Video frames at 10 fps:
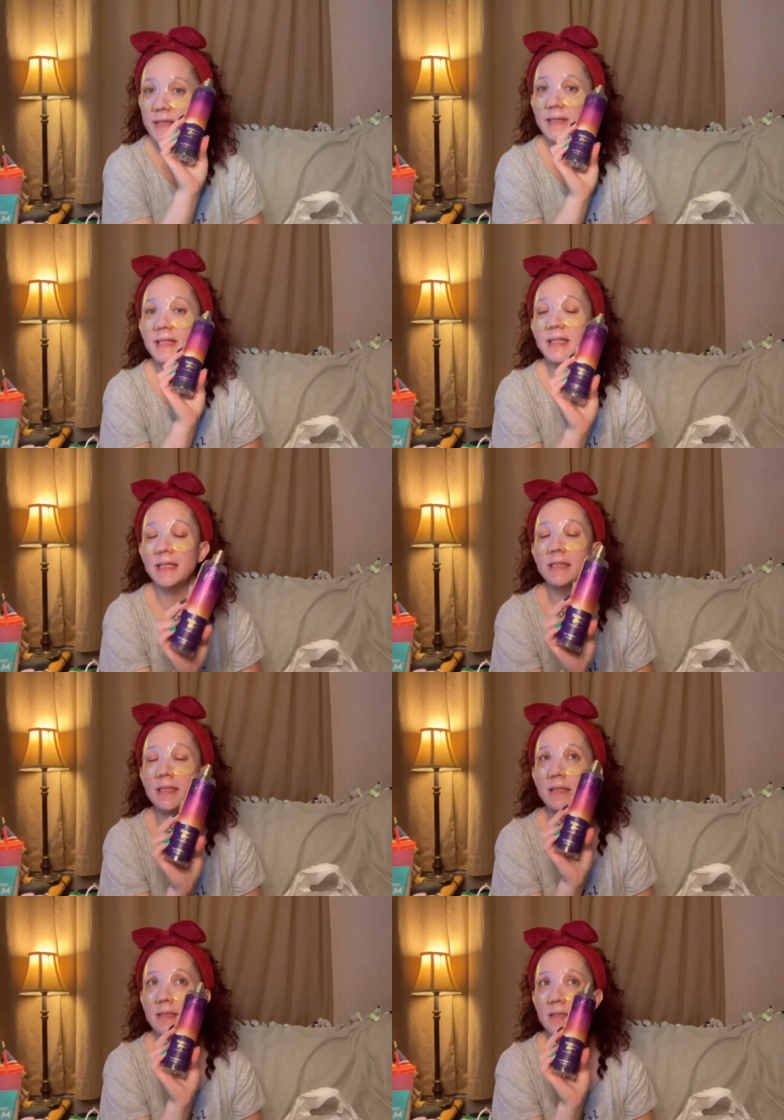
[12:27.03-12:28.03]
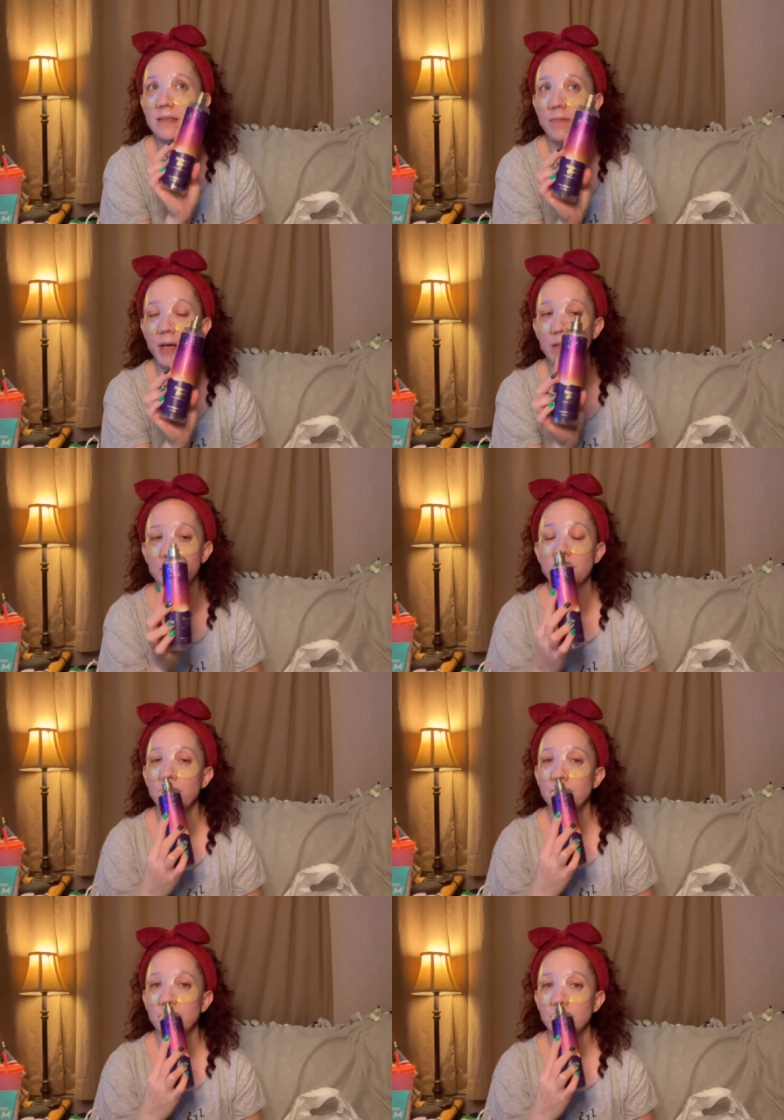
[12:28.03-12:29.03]
This smells
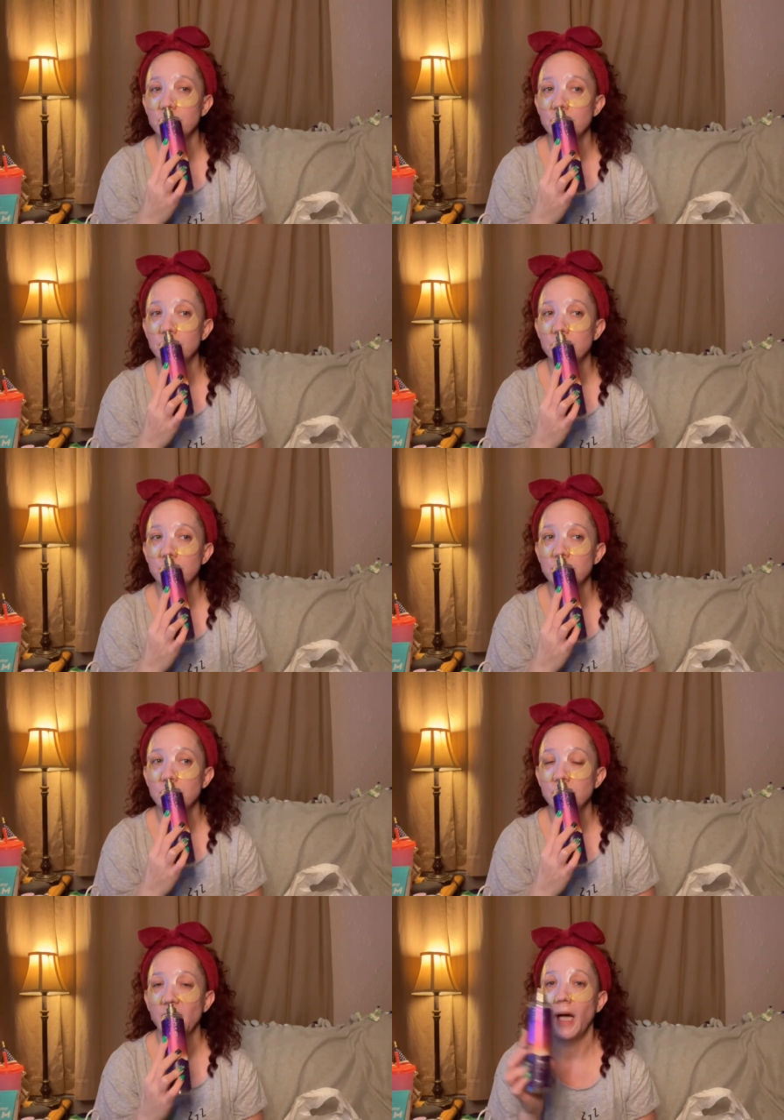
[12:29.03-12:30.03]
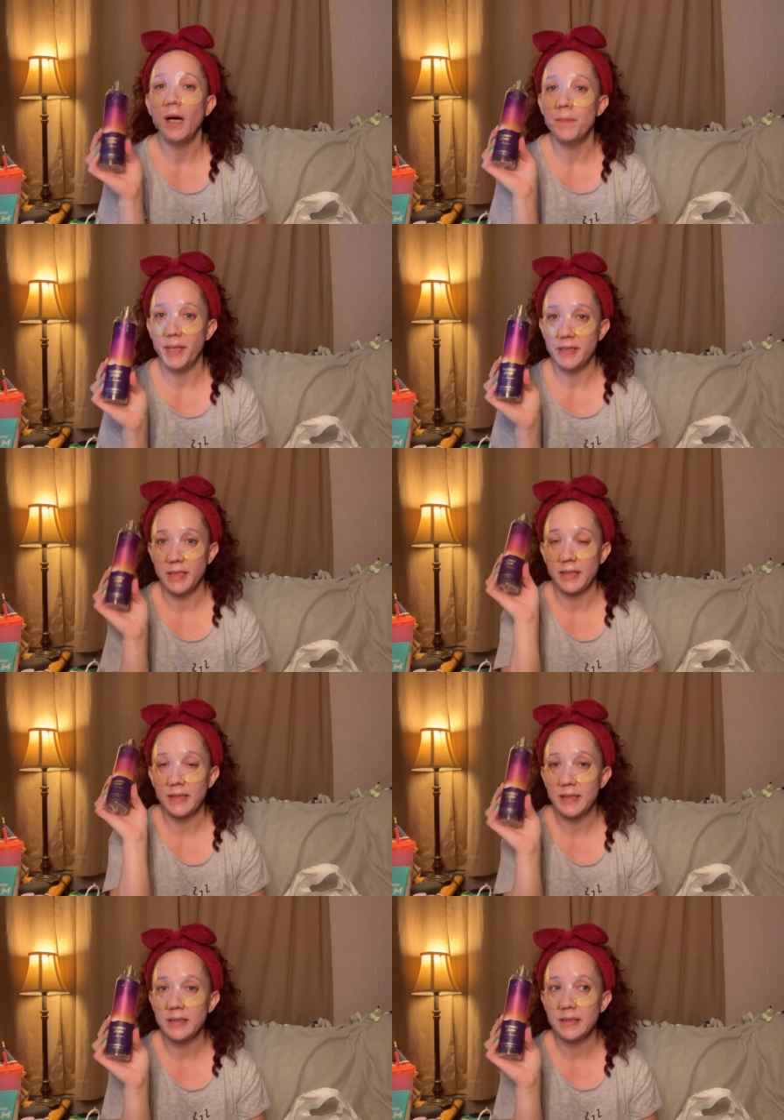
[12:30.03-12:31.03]
amazing.
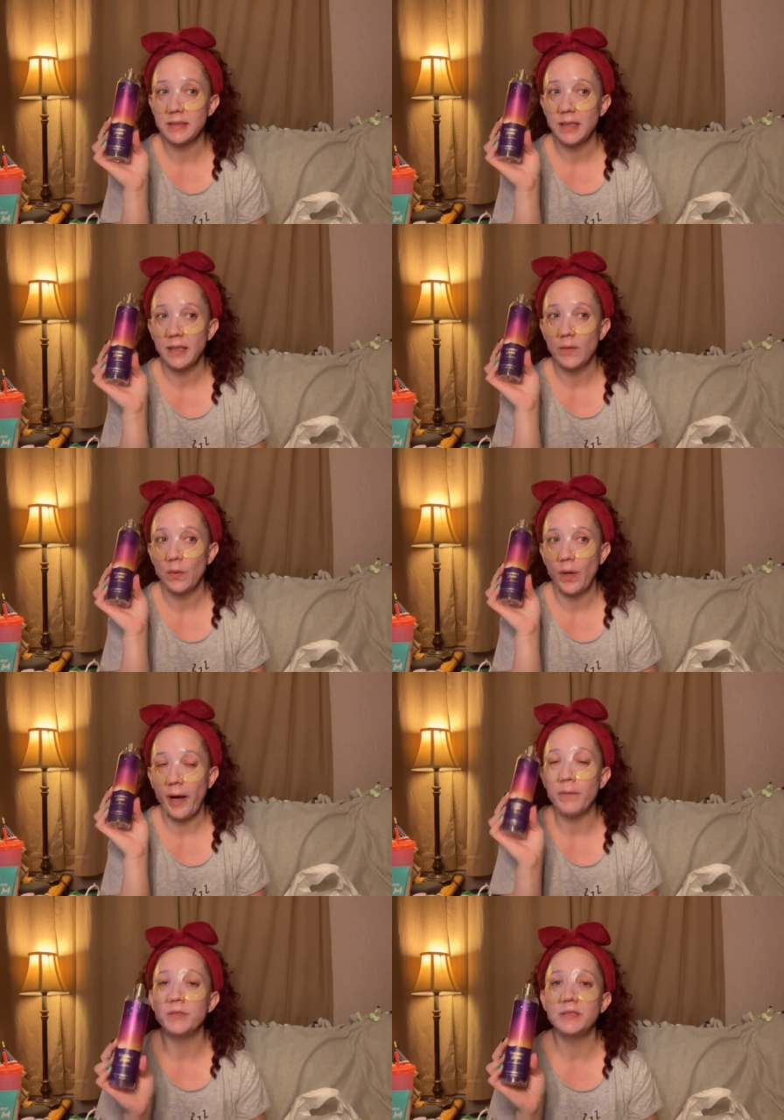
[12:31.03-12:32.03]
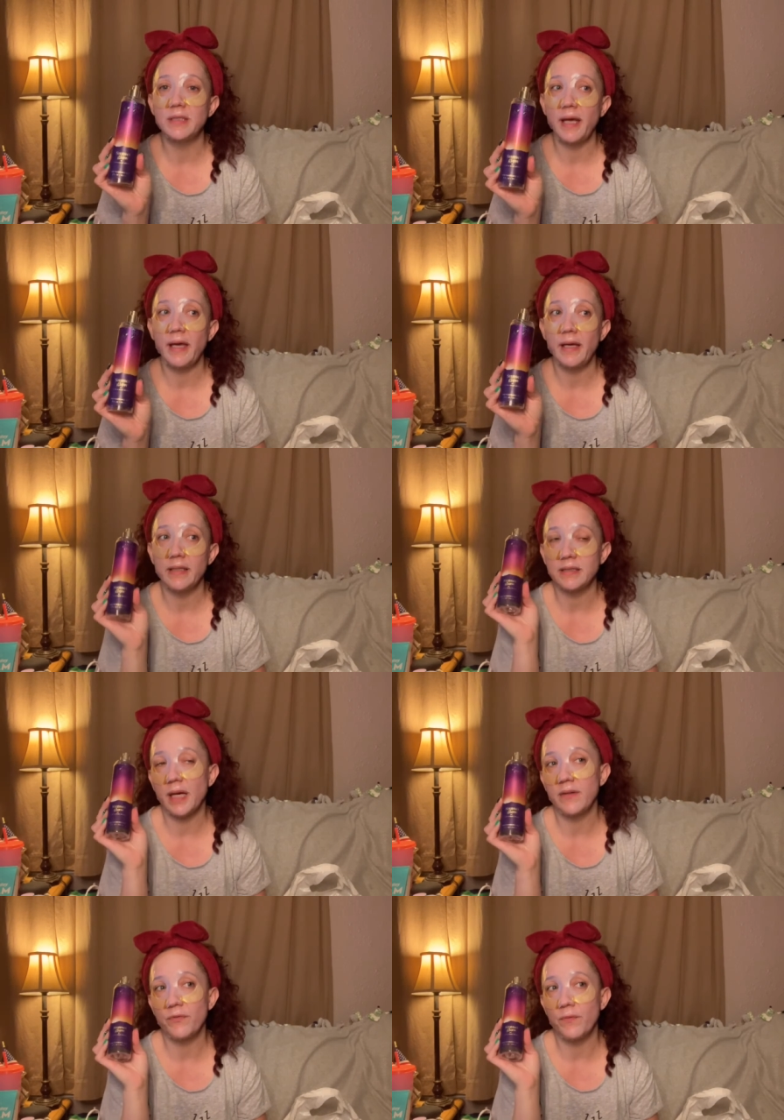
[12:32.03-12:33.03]
This, I would say,
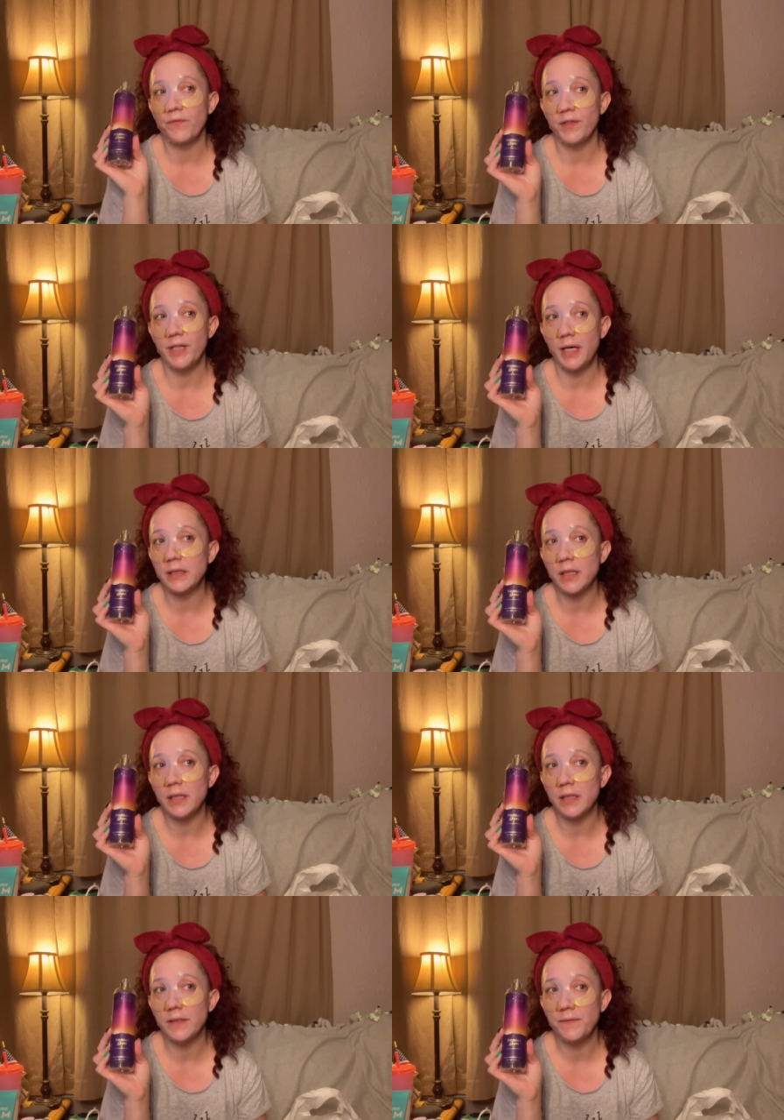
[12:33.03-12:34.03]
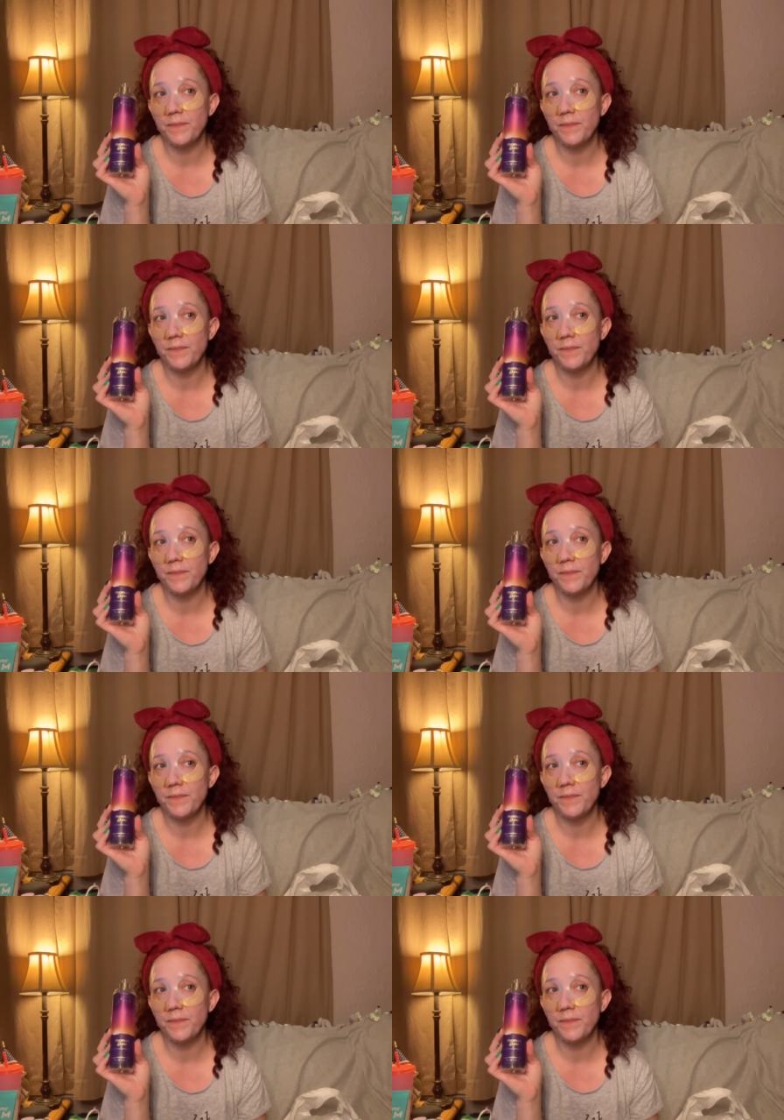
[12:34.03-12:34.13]
aside from vanilla